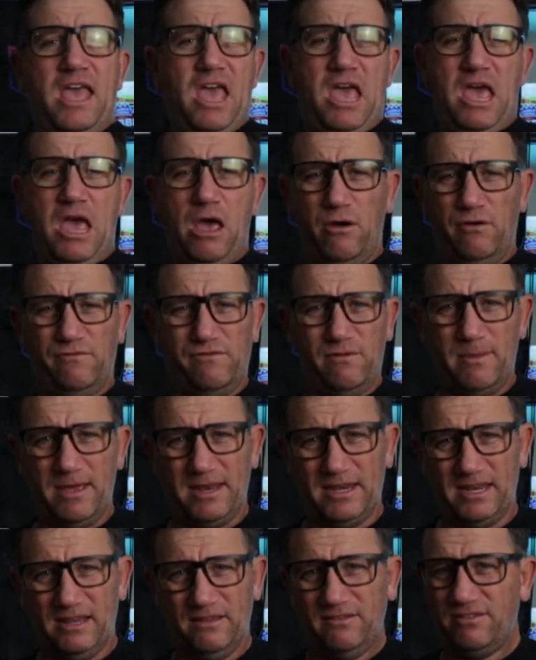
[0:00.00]
however
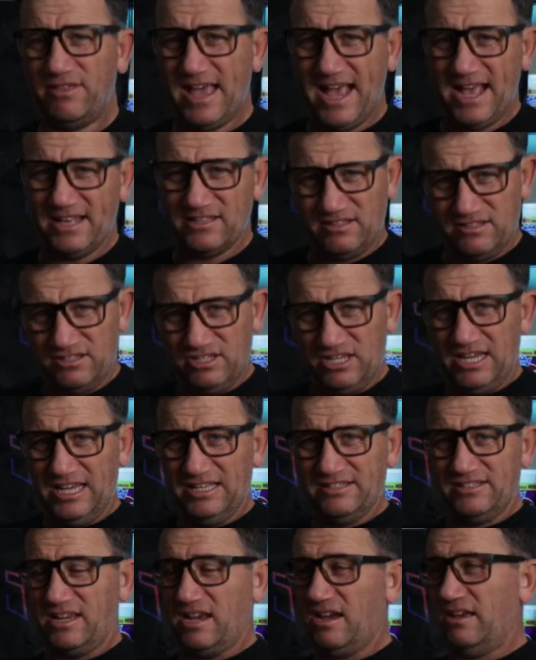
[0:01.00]
many thousands of
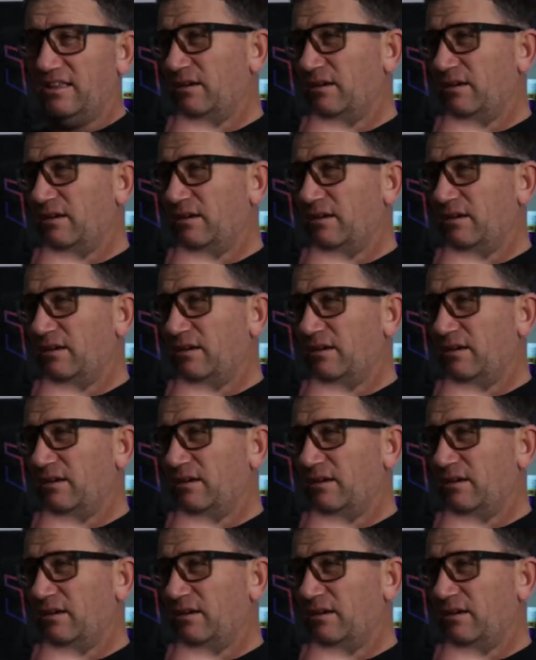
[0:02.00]
years ago,